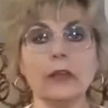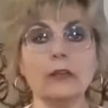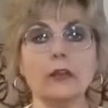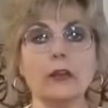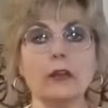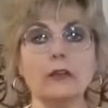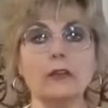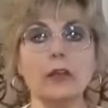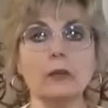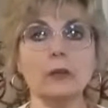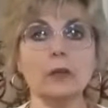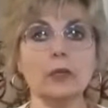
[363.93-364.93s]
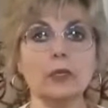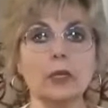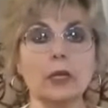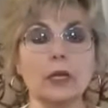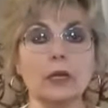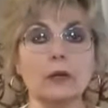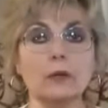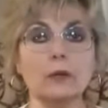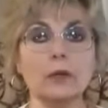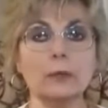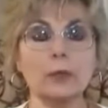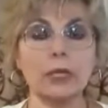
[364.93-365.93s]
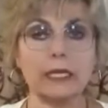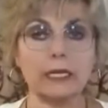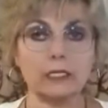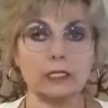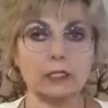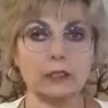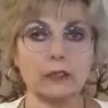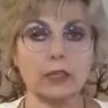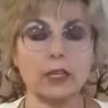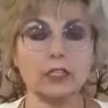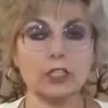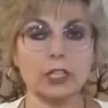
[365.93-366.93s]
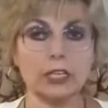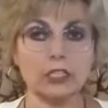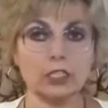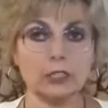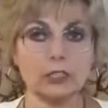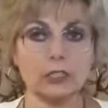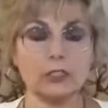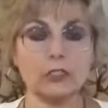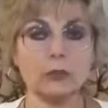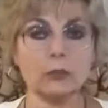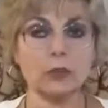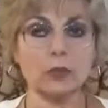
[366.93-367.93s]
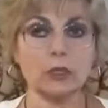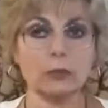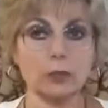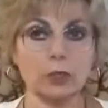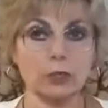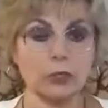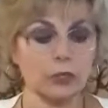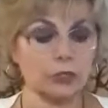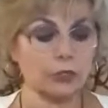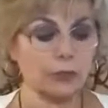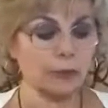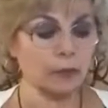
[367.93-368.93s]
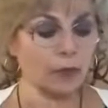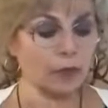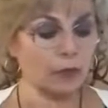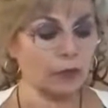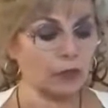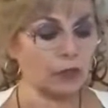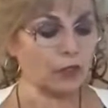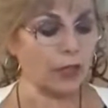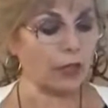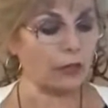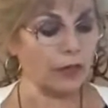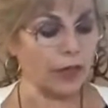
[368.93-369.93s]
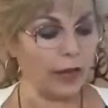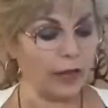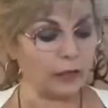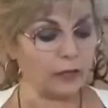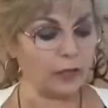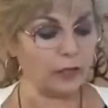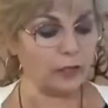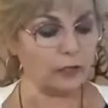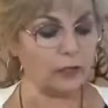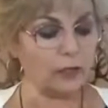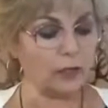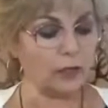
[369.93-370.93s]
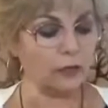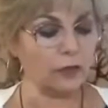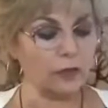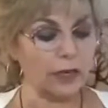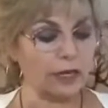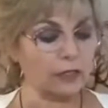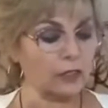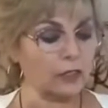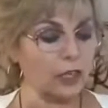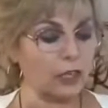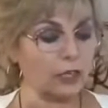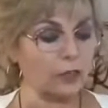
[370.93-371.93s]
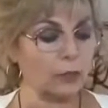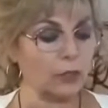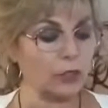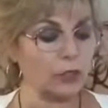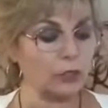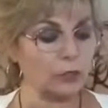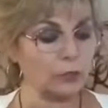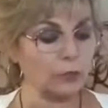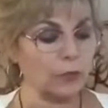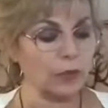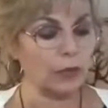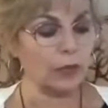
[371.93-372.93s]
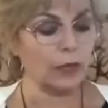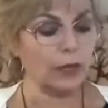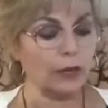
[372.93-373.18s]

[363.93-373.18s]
that they will replace the education system with computers. They're saying that in the NASA document too.